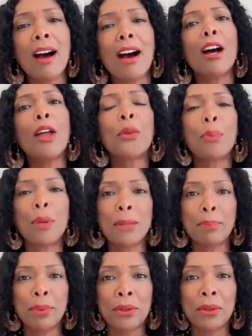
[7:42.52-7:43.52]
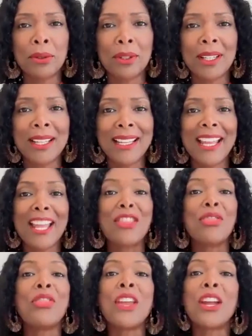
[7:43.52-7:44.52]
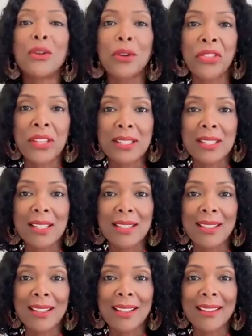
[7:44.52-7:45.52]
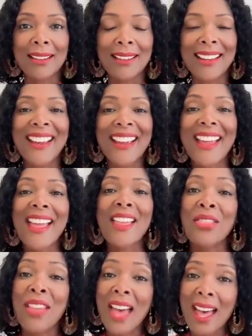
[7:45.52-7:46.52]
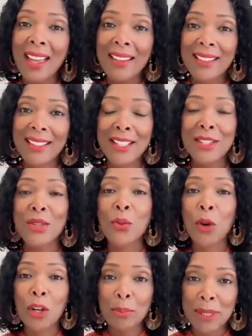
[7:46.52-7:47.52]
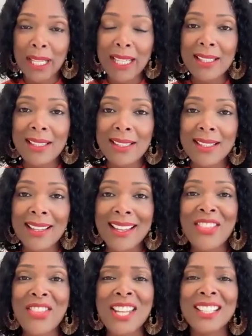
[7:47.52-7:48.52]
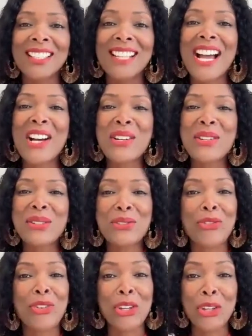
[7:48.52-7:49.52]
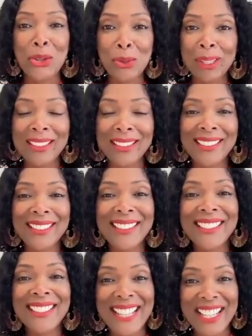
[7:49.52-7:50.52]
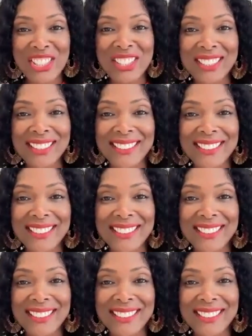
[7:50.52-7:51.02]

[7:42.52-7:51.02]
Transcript: other people in their authenticity. And that is a workplace that allows for human connection.